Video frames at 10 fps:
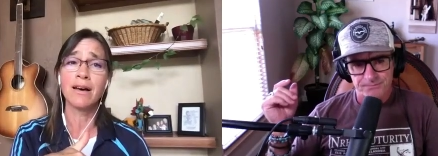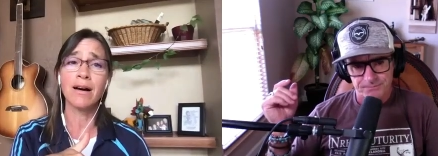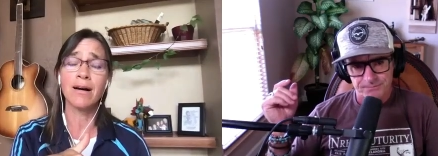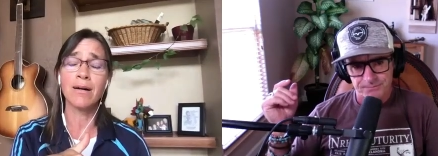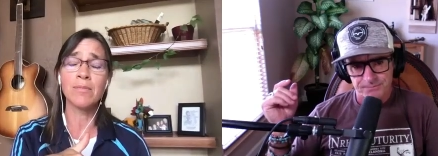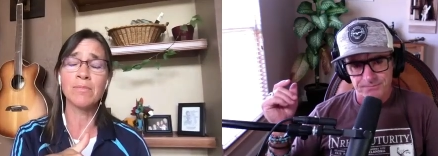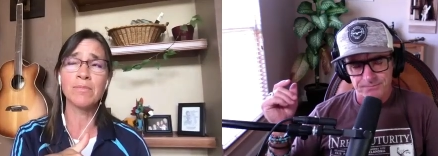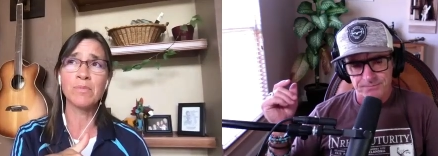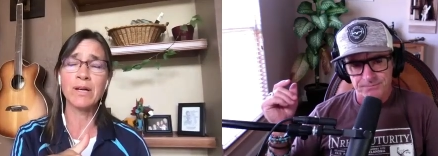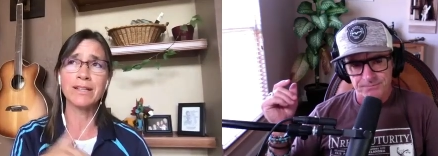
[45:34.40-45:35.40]
Speaker 1: Um,
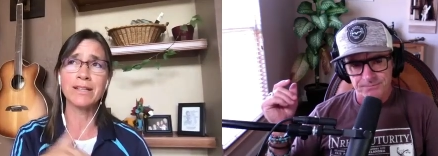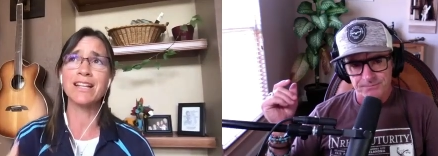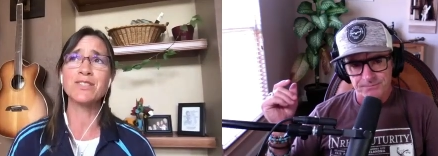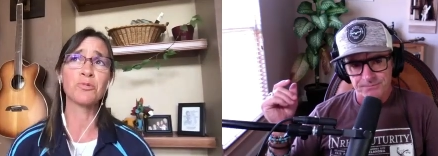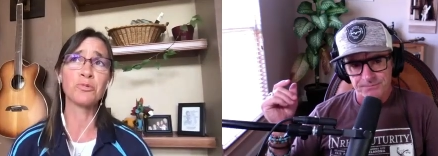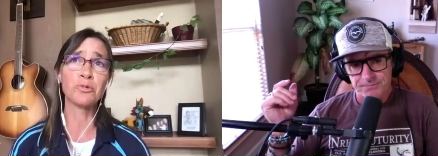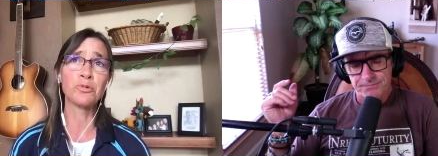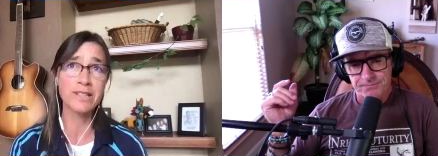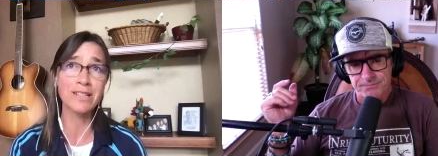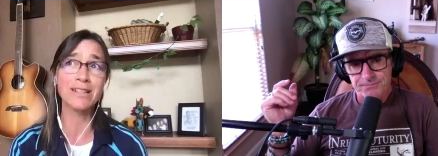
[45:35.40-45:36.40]
but that's
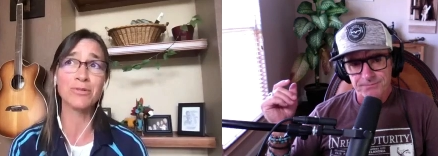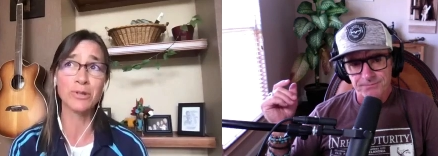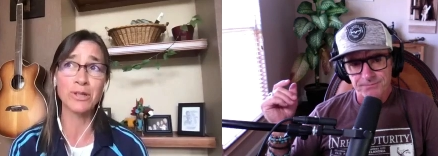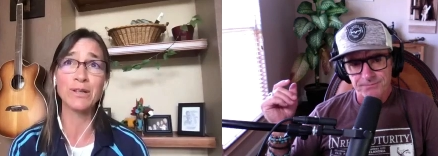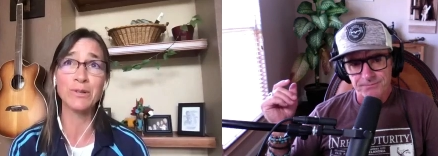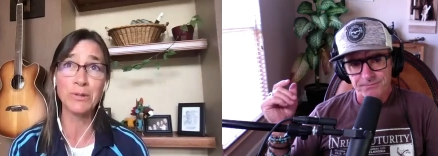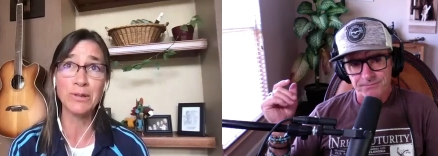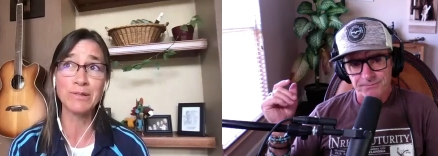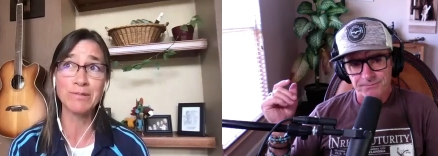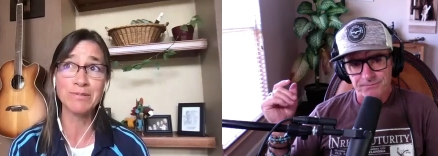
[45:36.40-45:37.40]
really, really
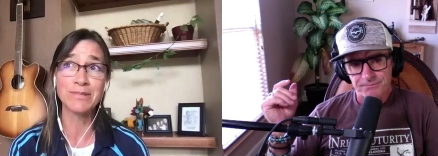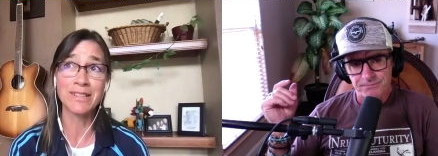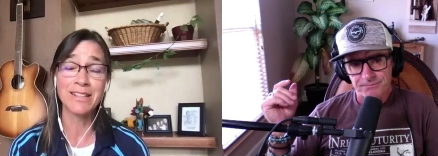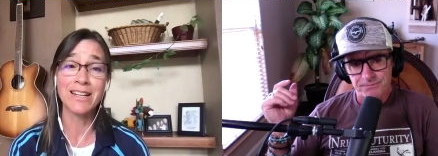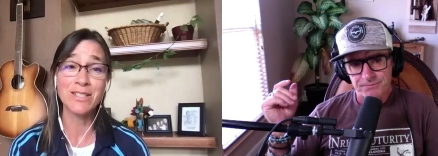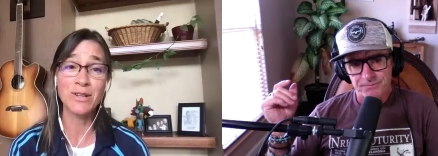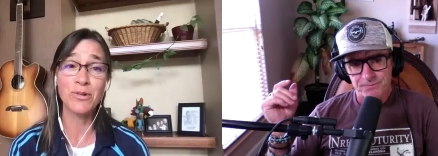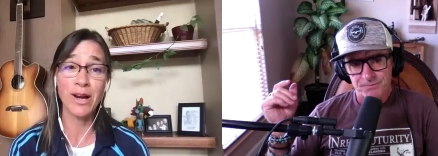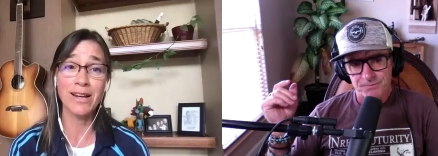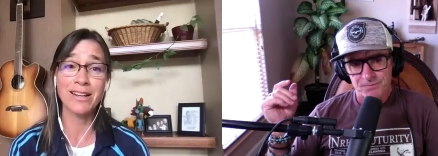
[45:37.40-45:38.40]
cool that's a
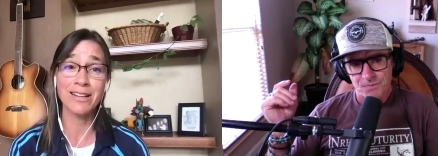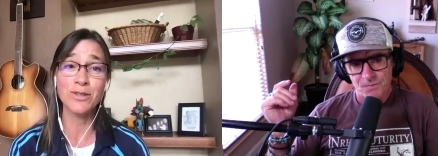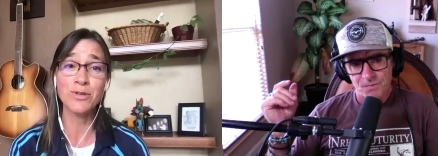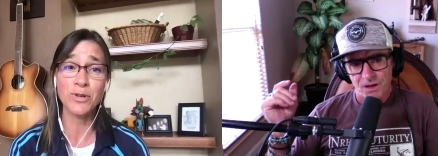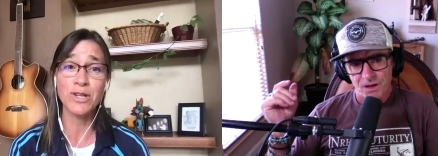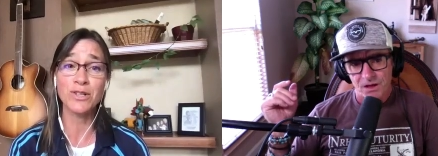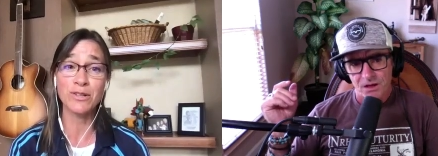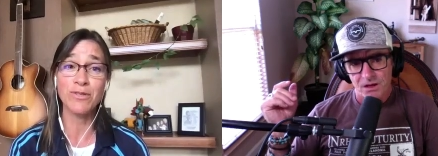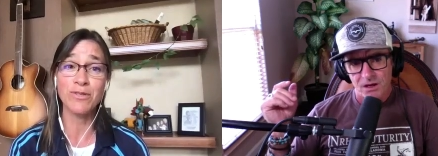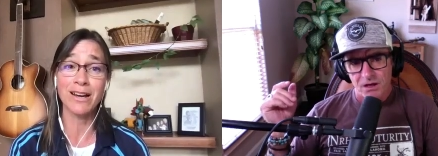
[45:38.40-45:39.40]
great illustration
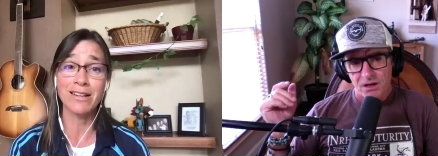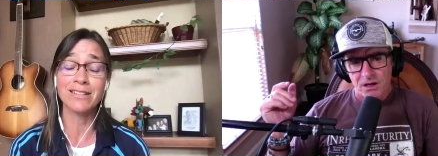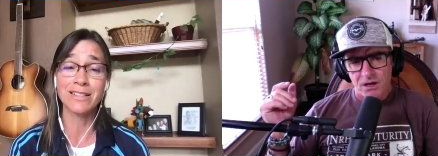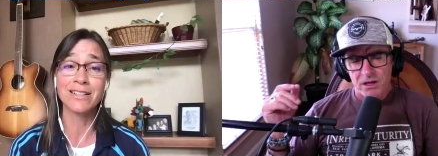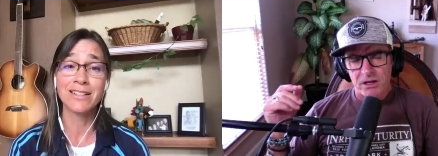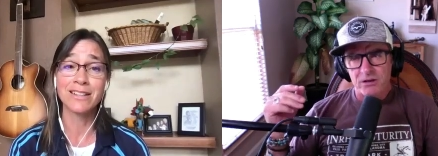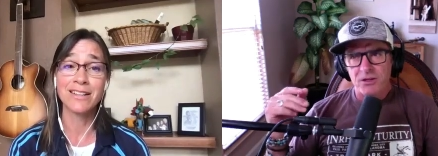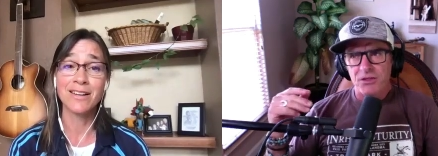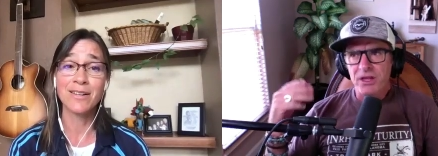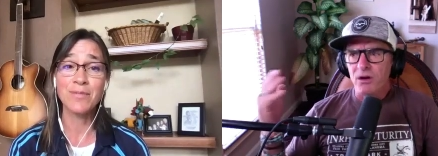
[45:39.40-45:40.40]
of that. You know,
Speaker 2: the
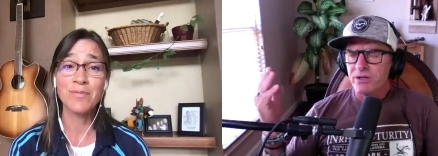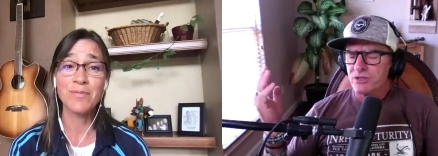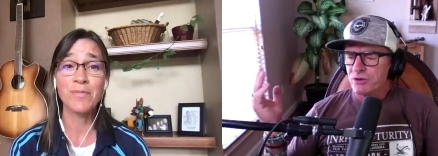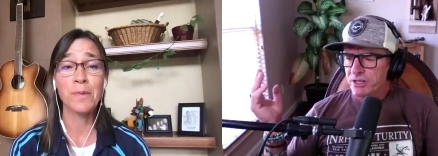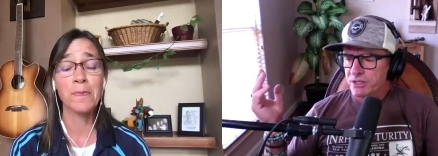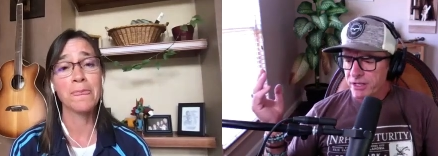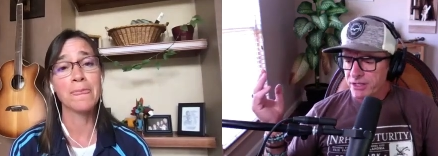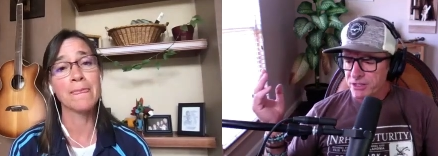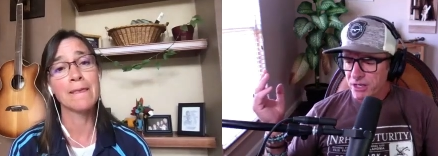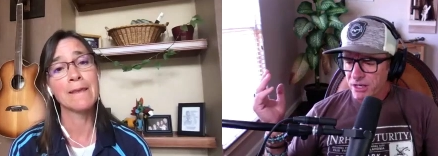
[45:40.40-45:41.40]
thing I try to
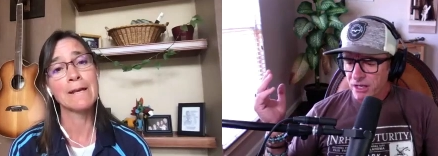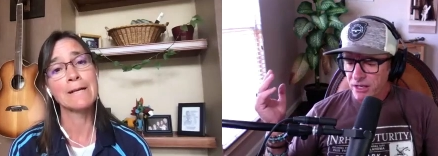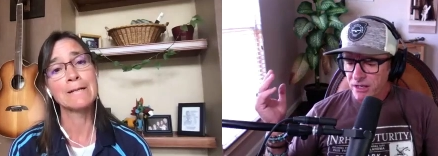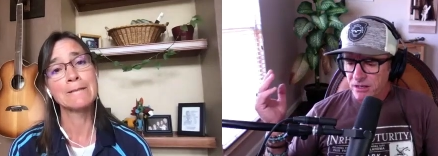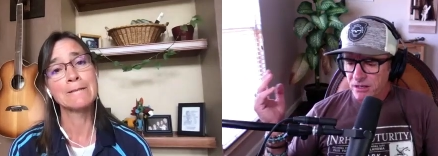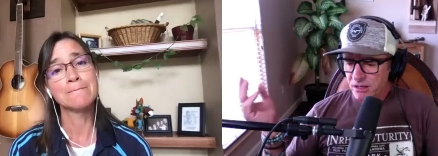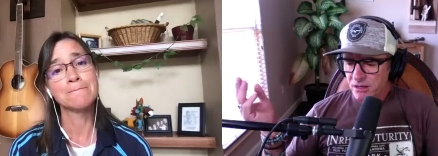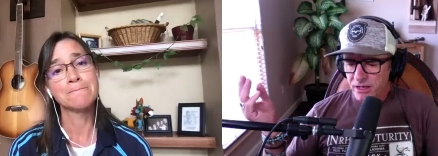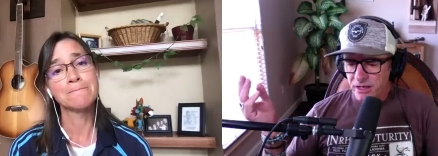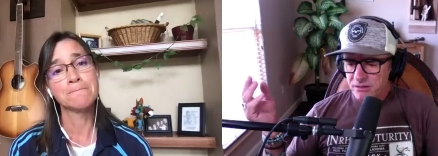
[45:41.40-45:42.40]
teach at
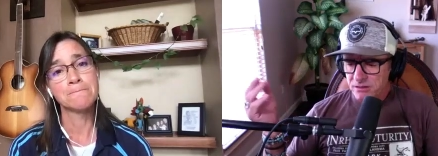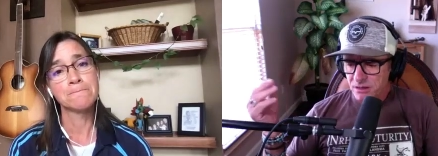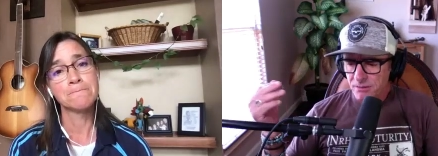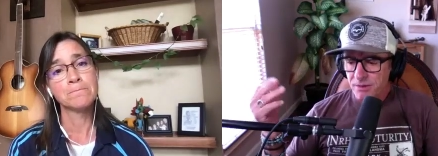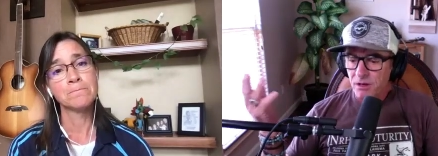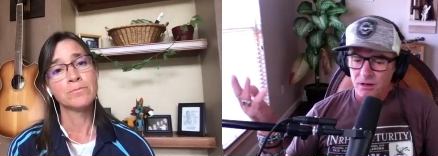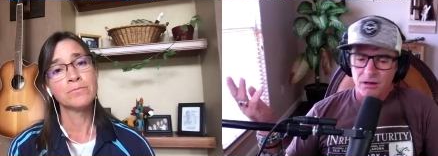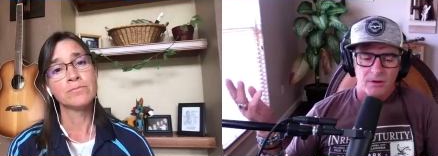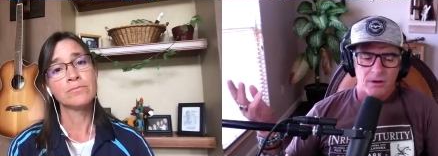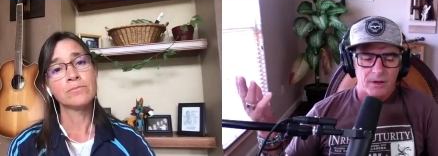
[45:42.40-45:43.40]
clinics, I,
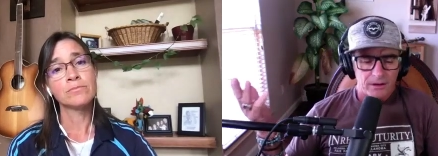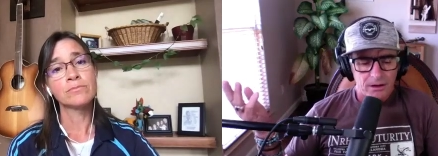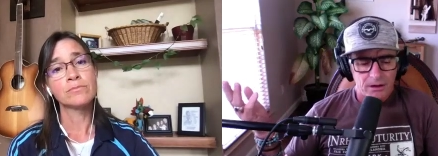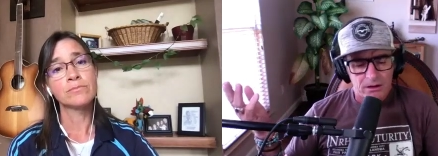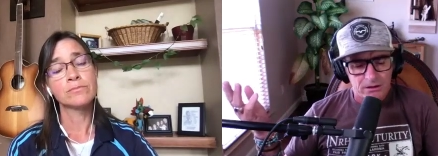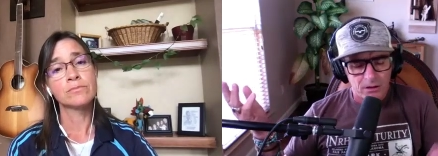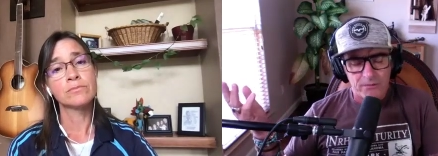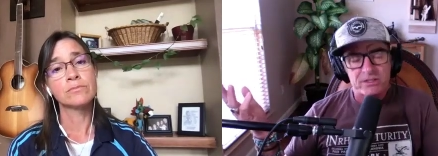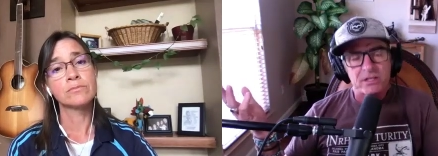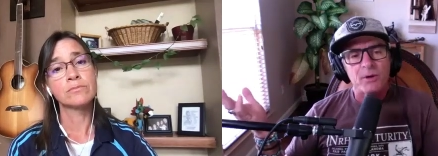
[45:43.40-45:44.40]
I, I,
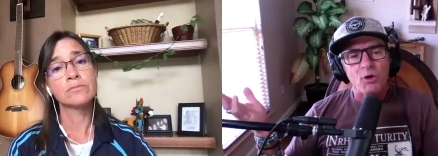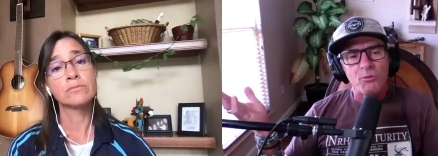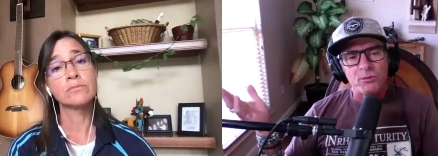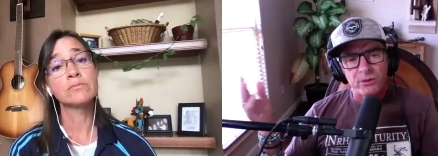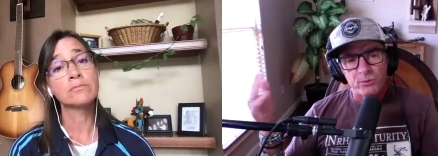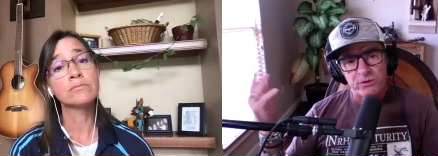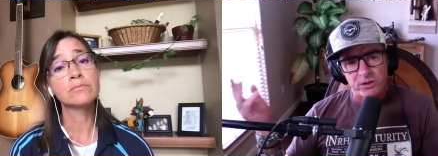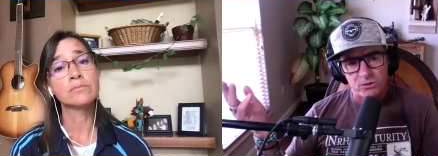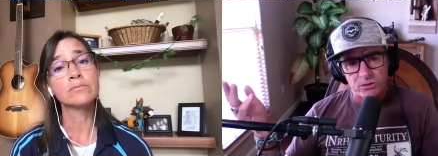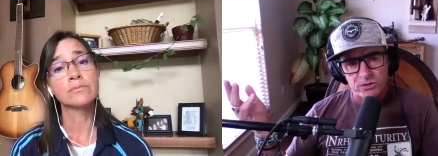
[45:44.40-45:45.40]
obviously, I'm helping people with
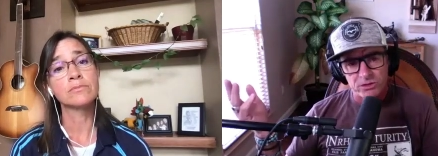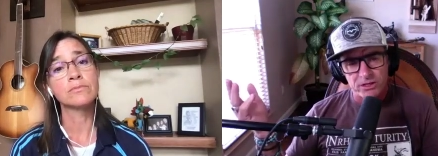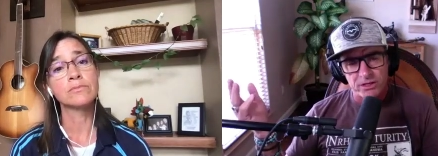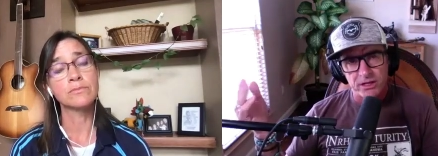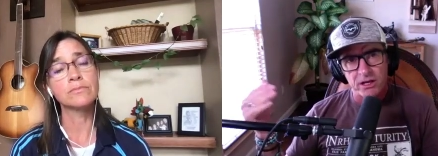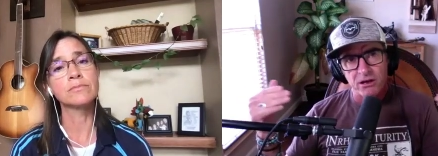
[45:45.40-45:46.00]
their horses and, mm-hmm. and